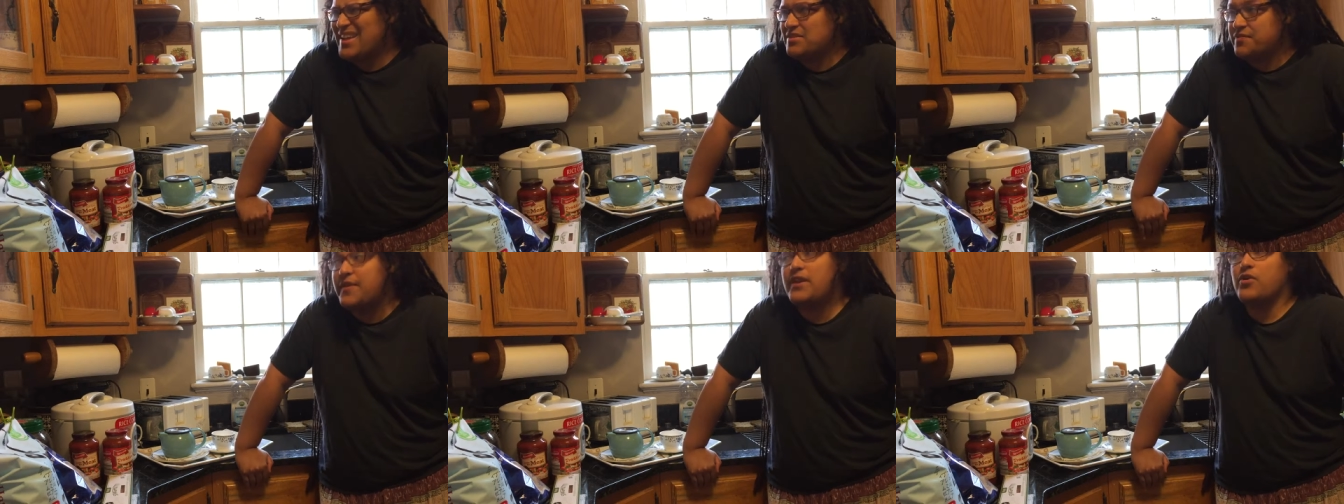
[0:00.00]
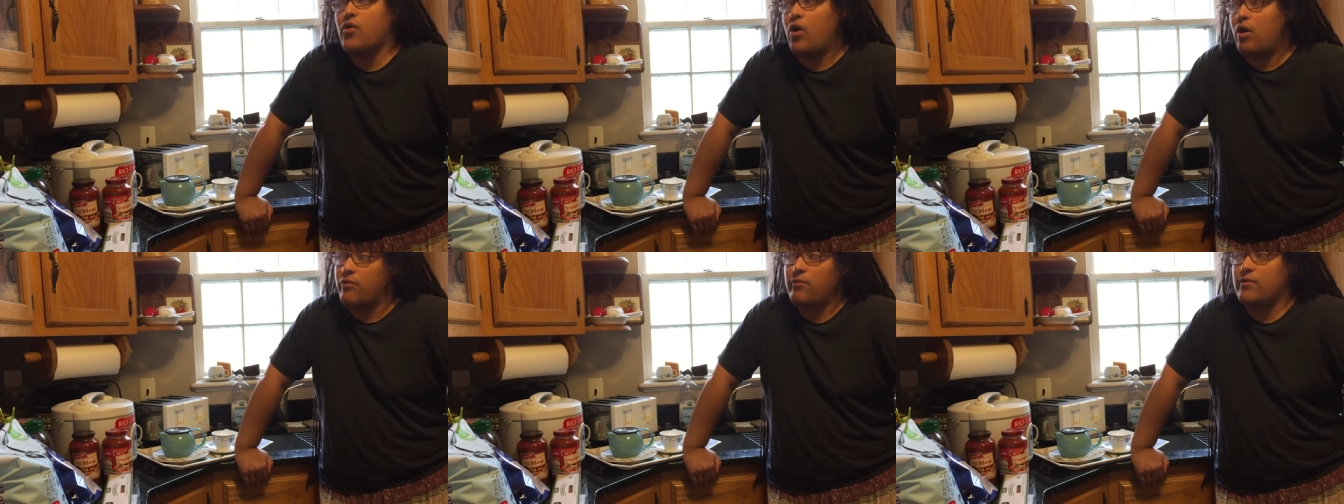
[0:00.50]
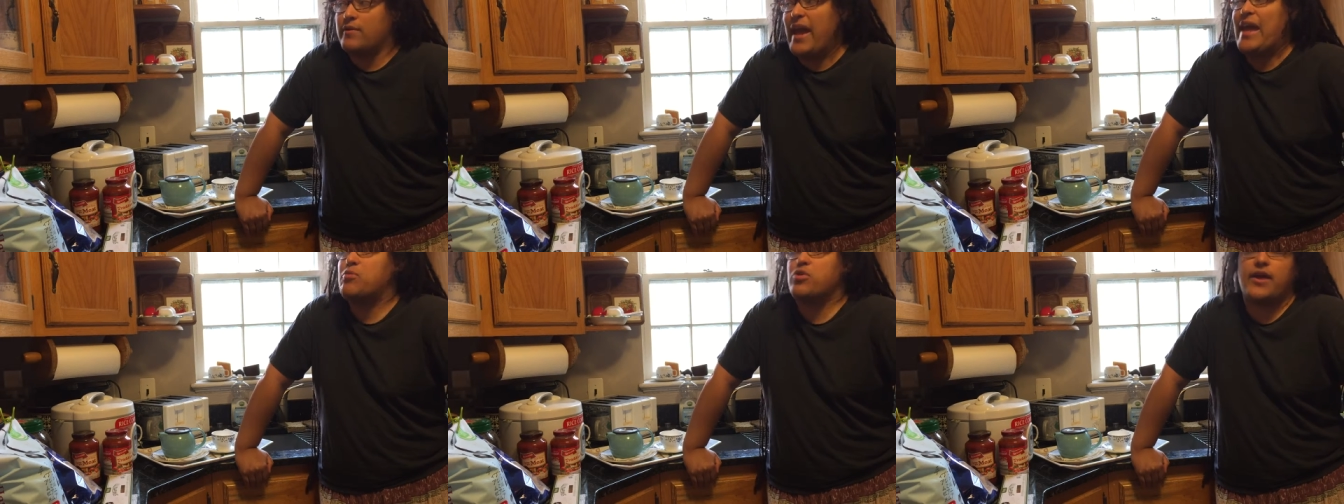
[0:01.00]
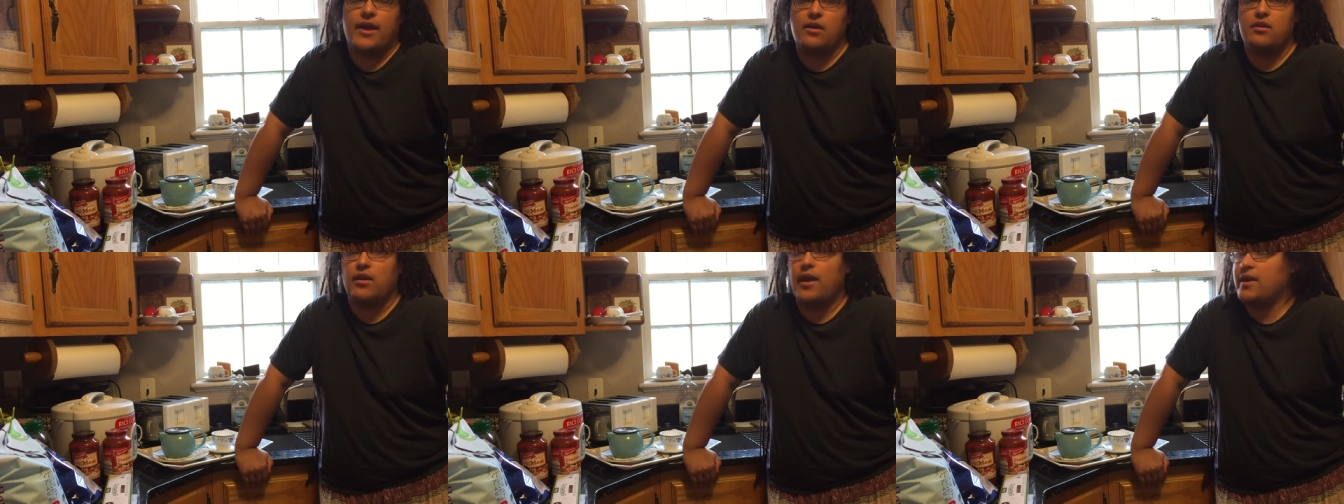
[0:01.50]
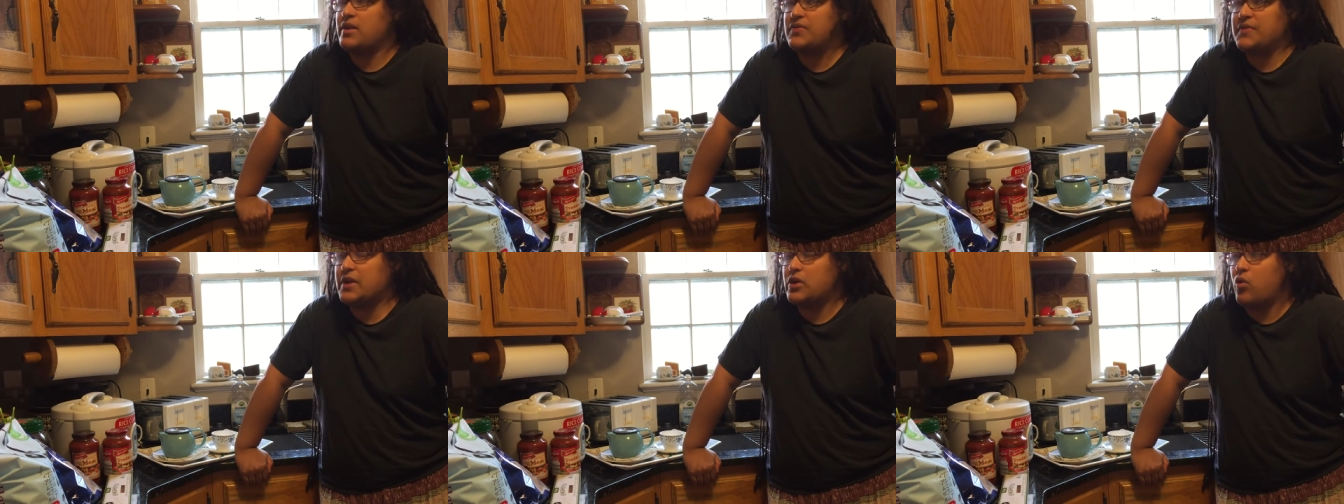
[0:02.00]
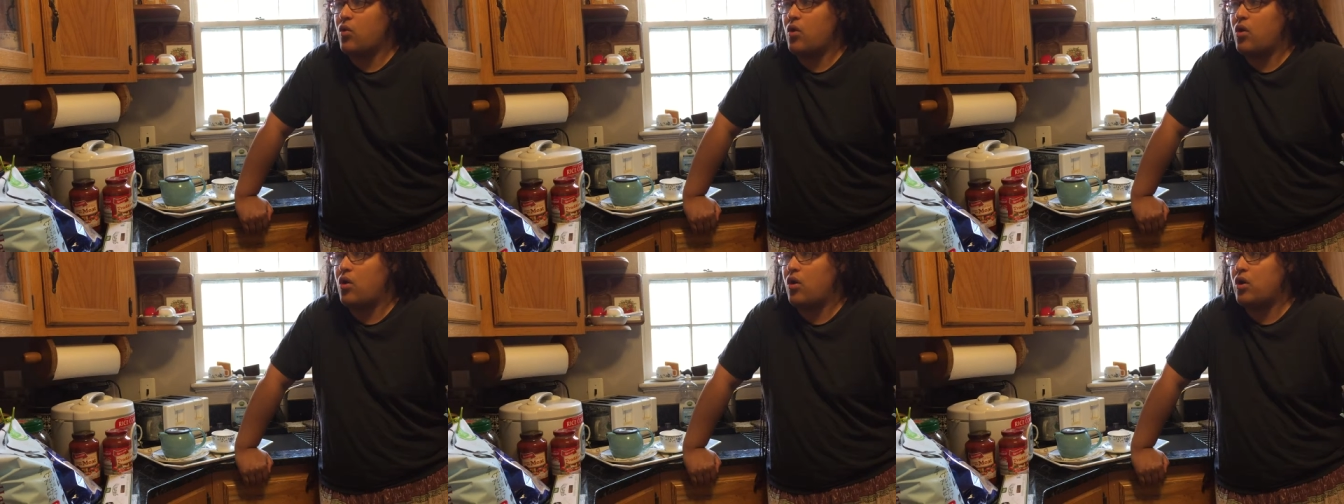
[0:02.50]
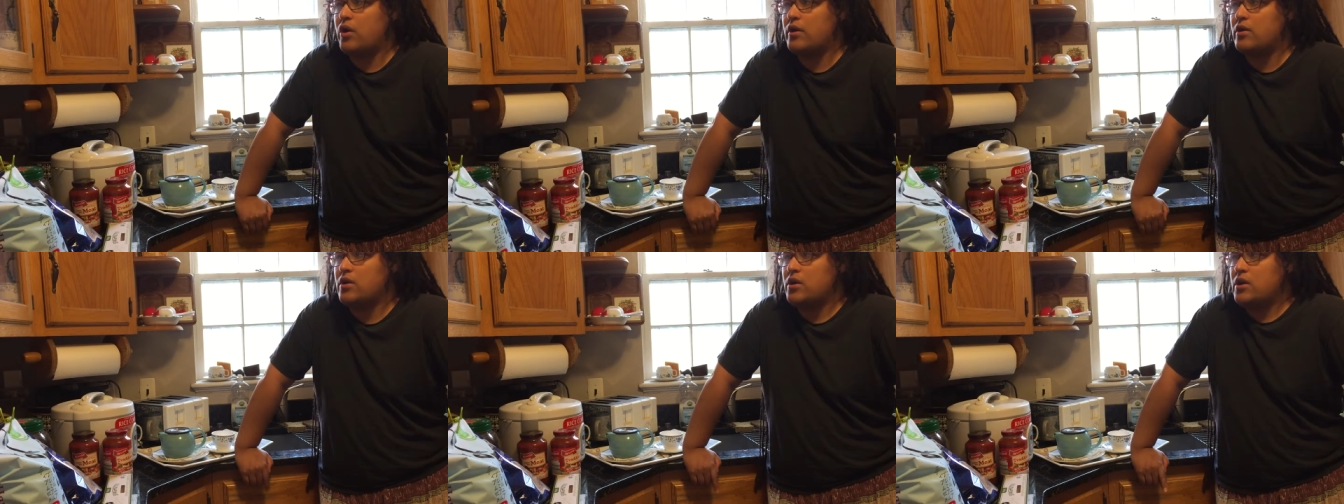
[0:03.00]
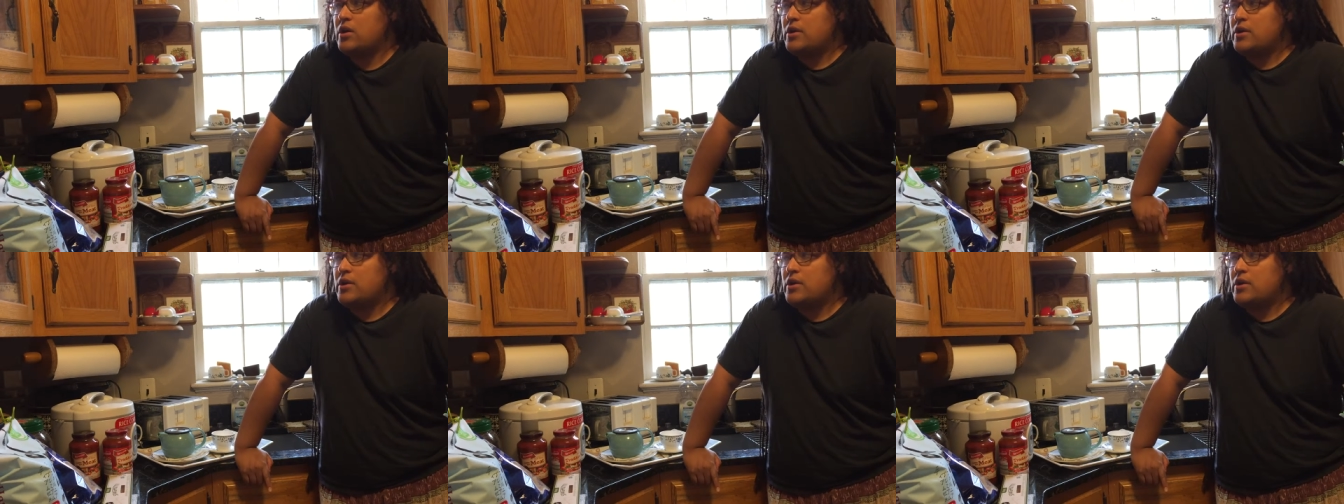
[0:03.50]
his video on Gamergate and his video on